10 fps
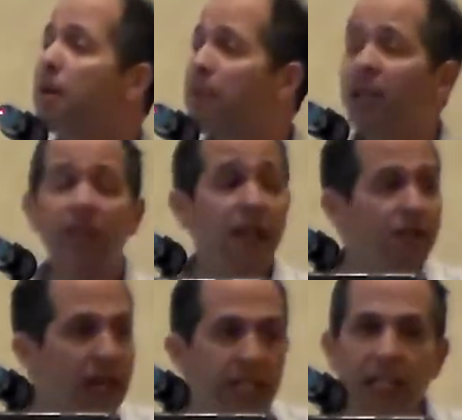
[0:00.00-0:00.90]
But in the
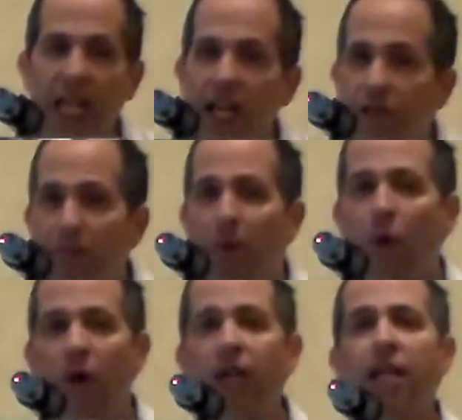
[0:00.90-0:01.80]
investigative
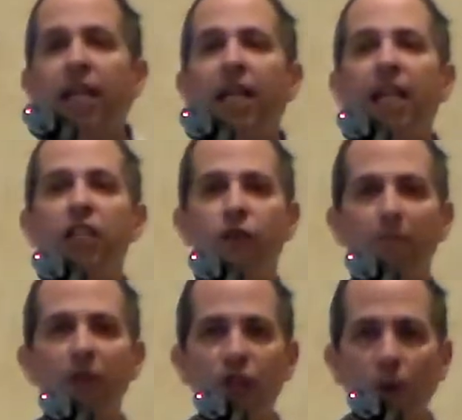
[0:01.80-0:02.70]
report, it's
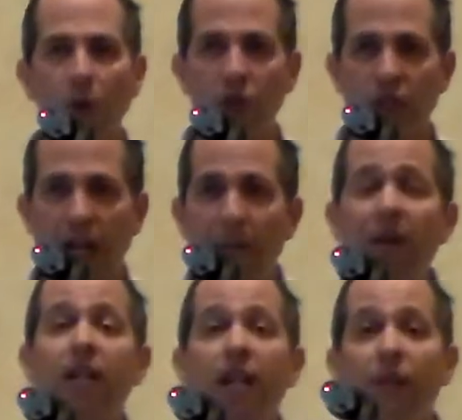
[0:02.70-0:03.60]
from the shoulders up.